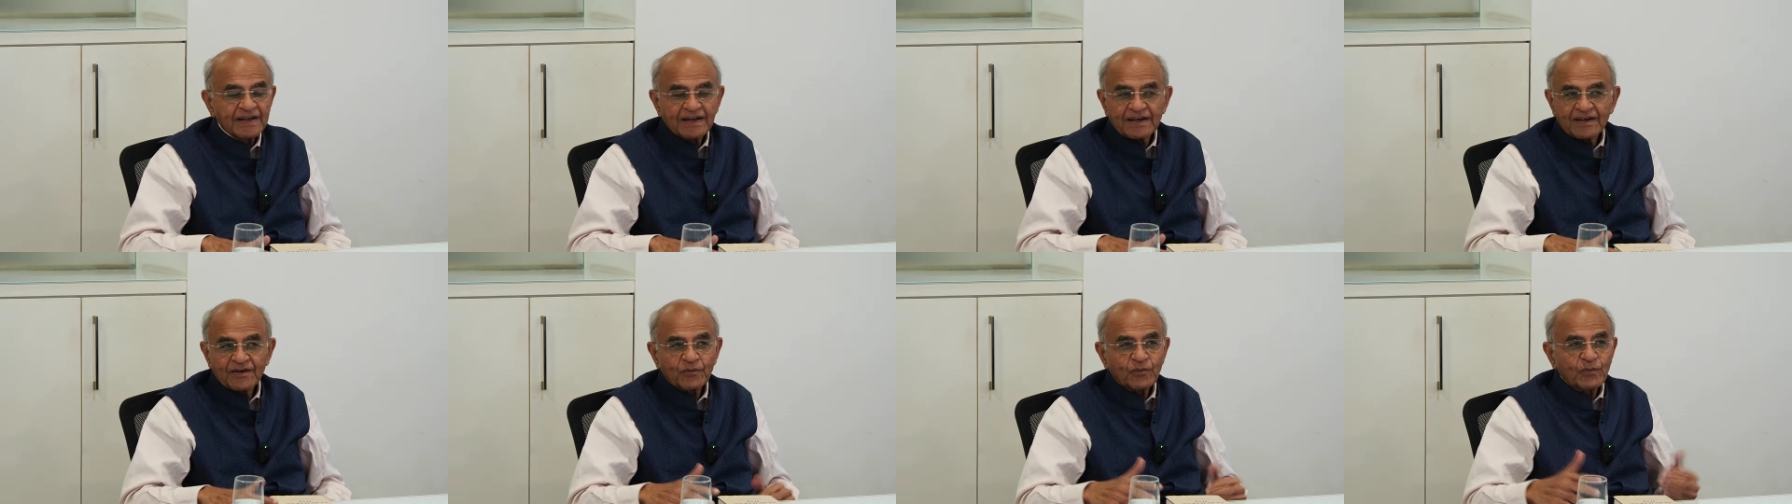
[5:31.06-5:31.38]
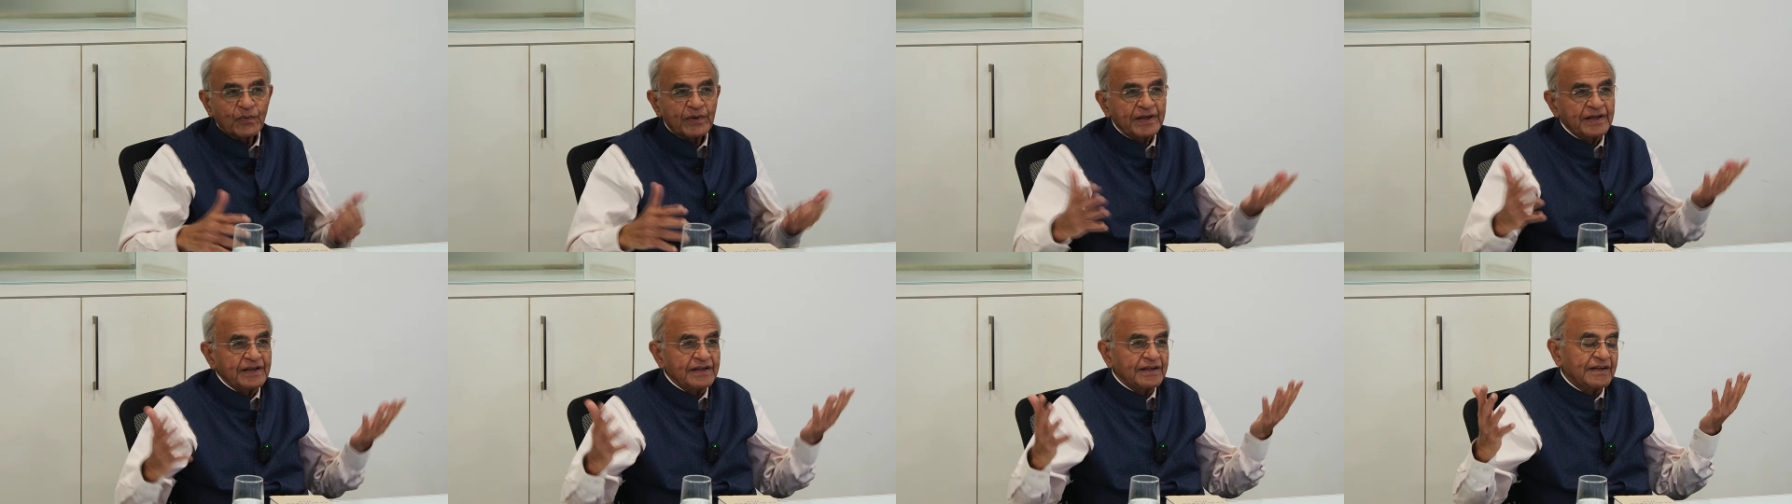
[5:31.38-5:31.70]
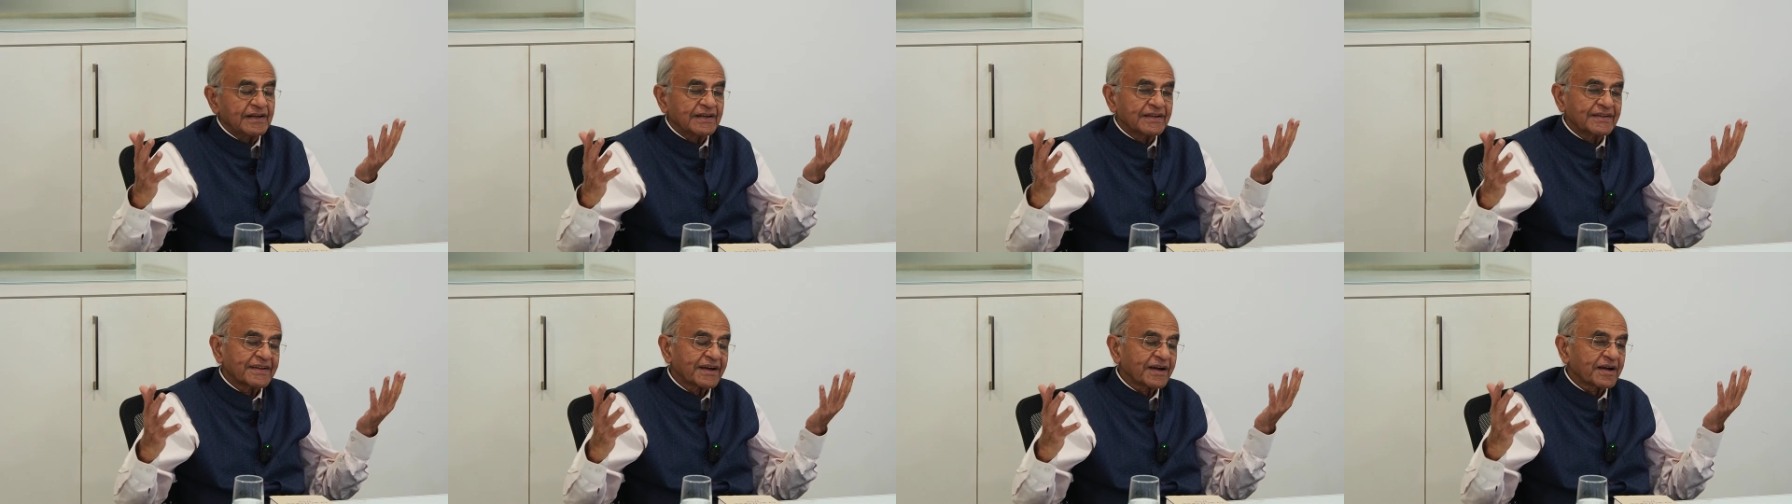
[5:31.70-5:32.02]
We
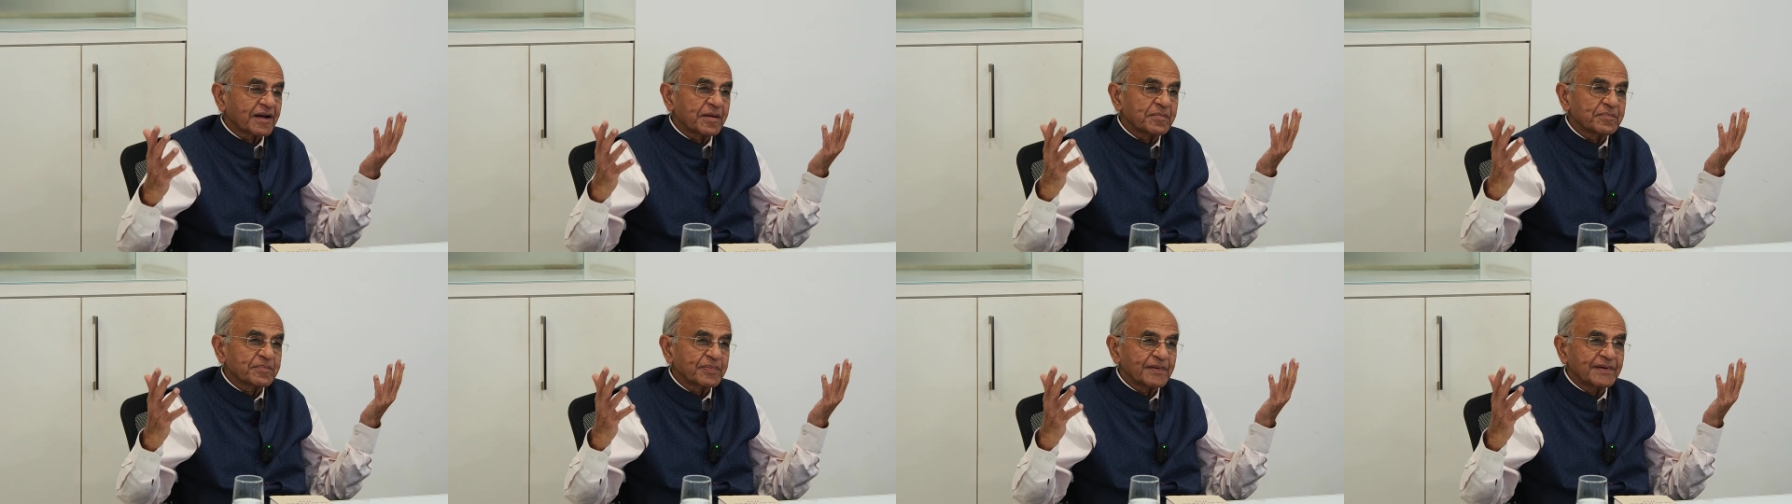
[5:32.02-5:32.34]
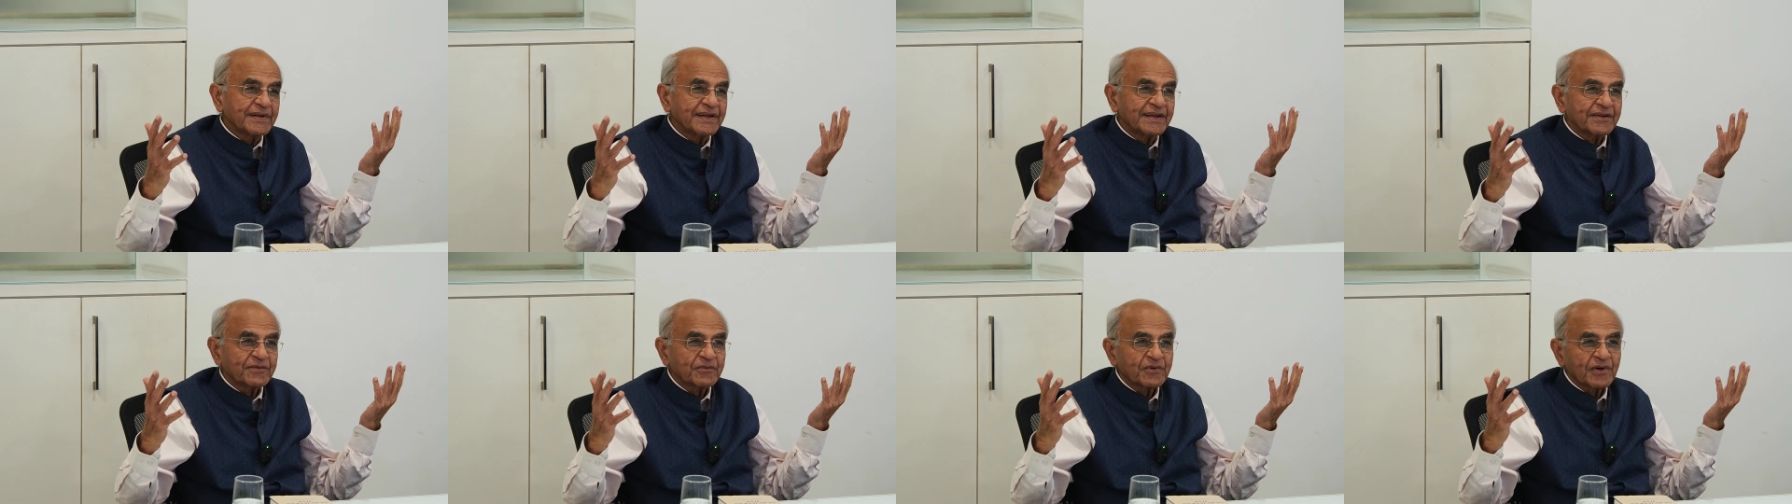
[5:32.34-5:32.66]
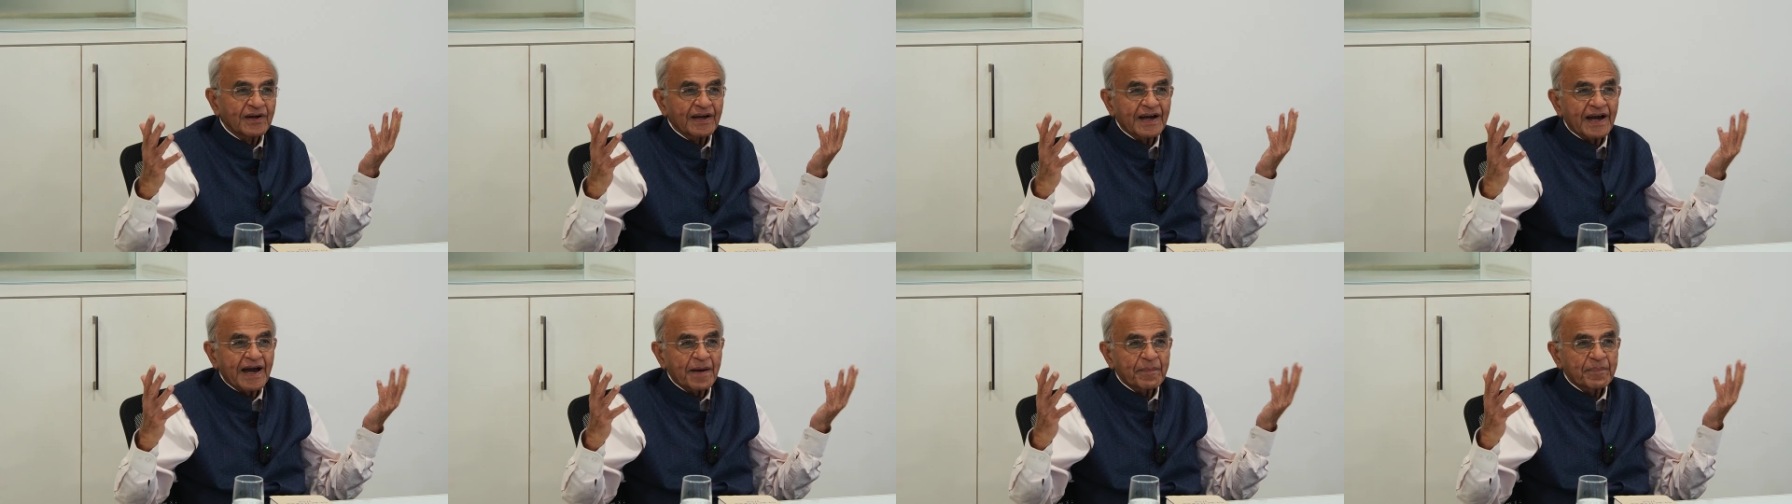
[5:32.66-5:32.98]
in the company
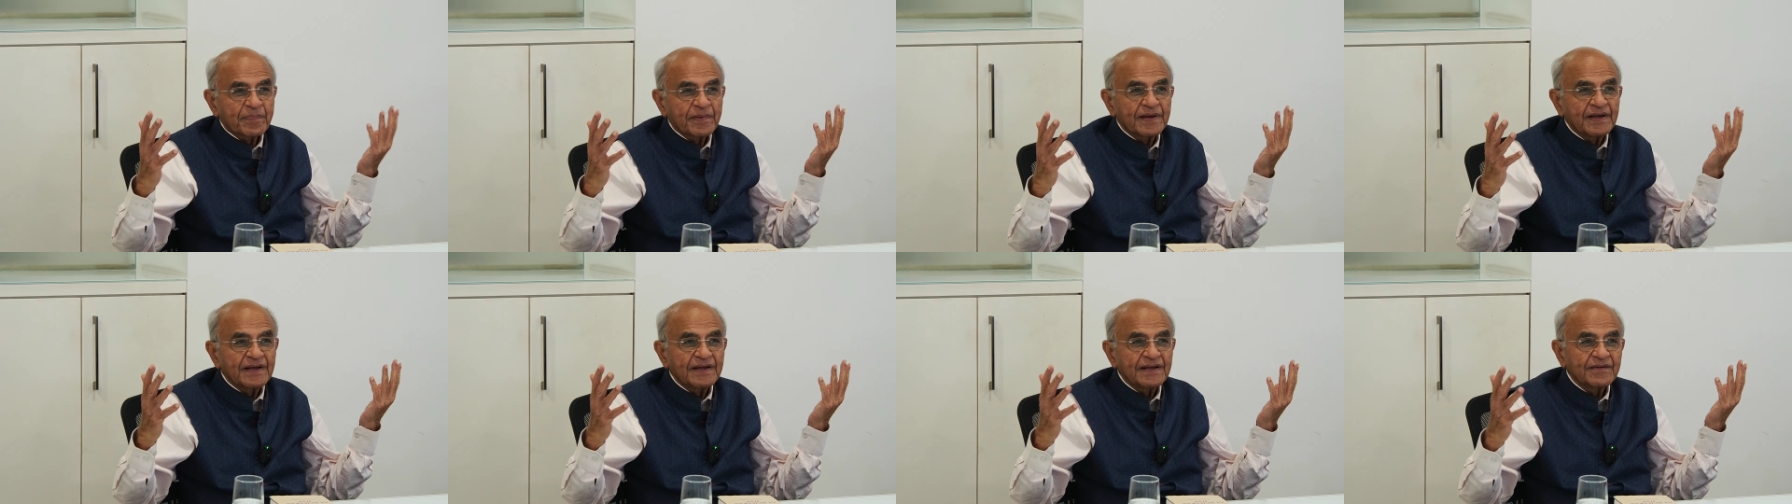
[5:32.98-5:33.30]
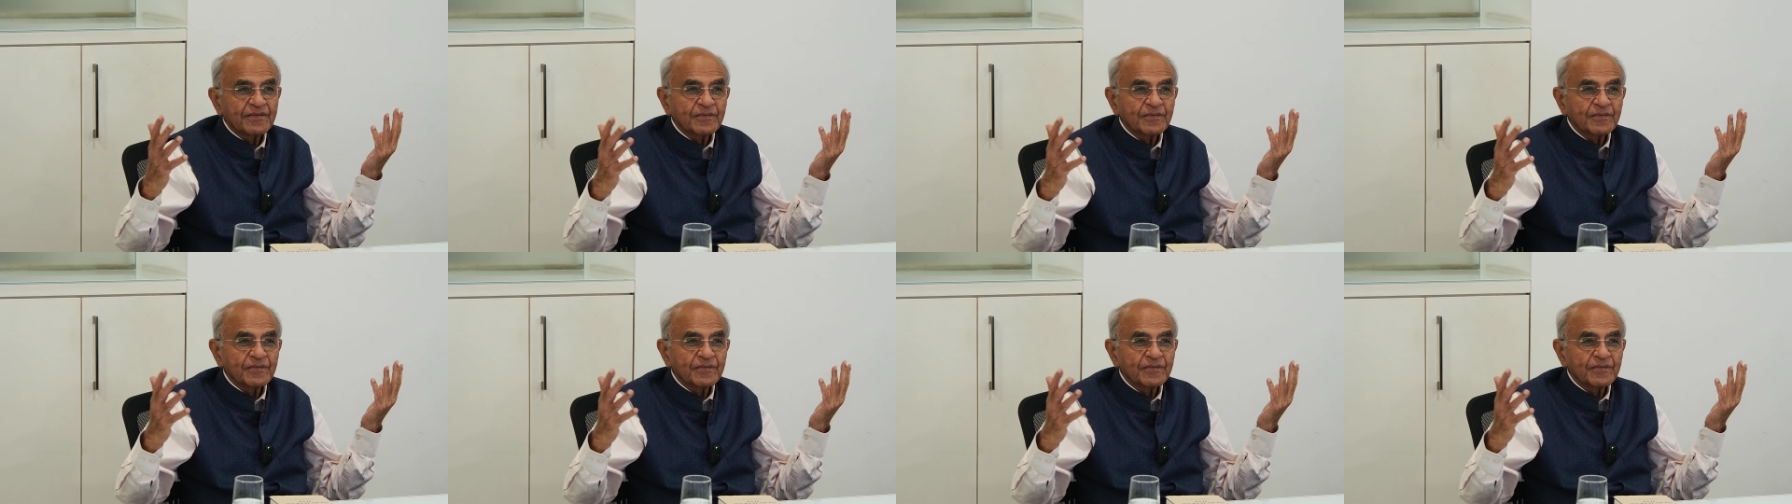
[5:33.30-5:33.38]
were happy.